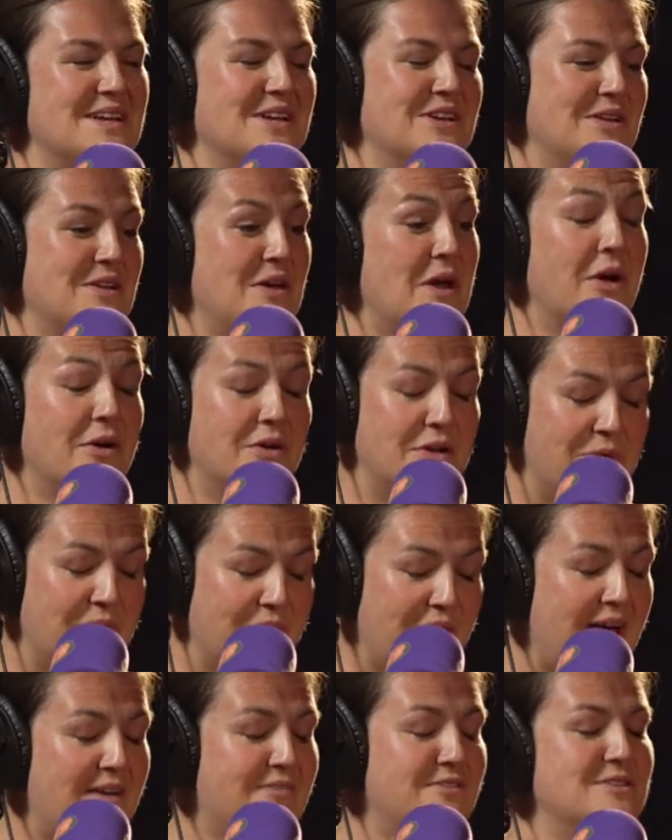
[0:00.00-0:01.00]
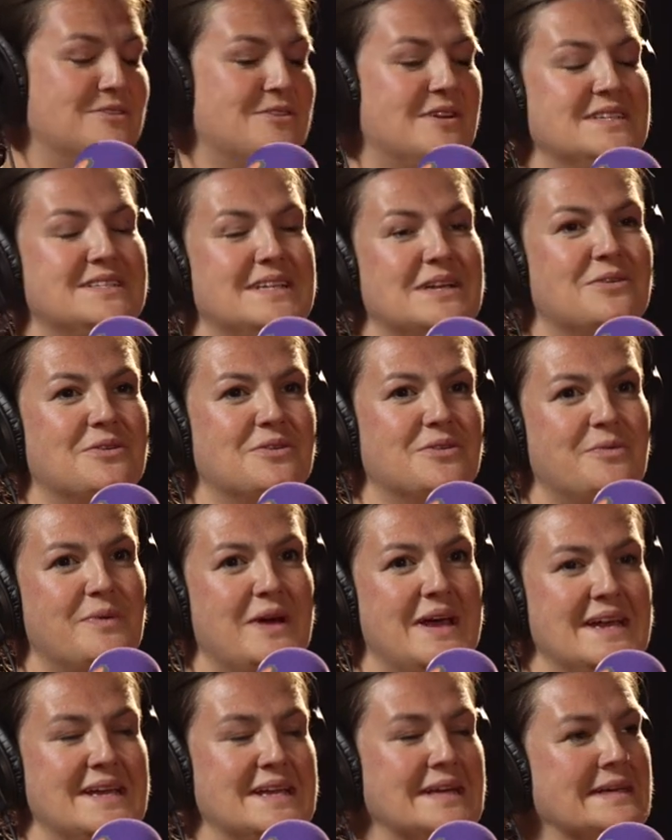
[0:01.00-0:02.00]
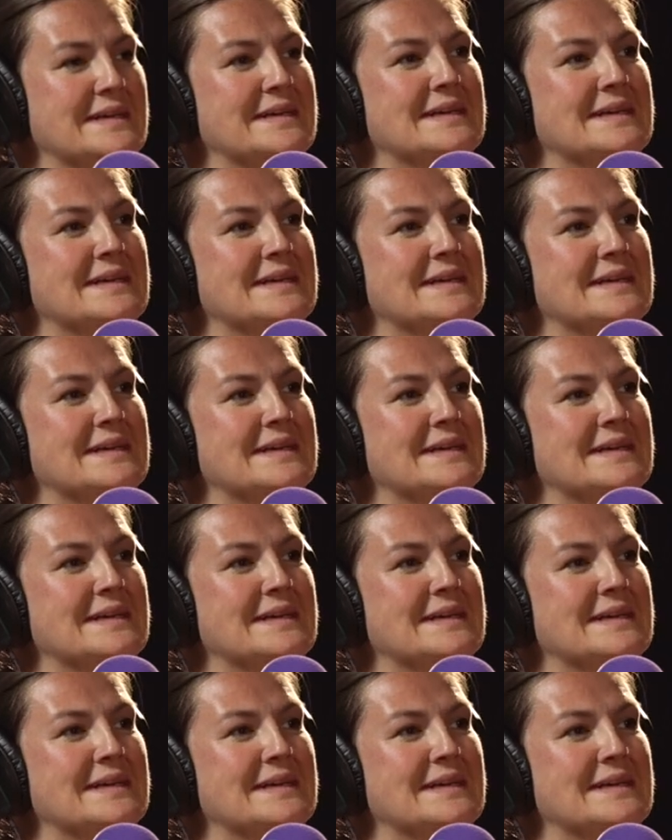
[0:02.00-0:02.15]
and you, you have to trace it all the way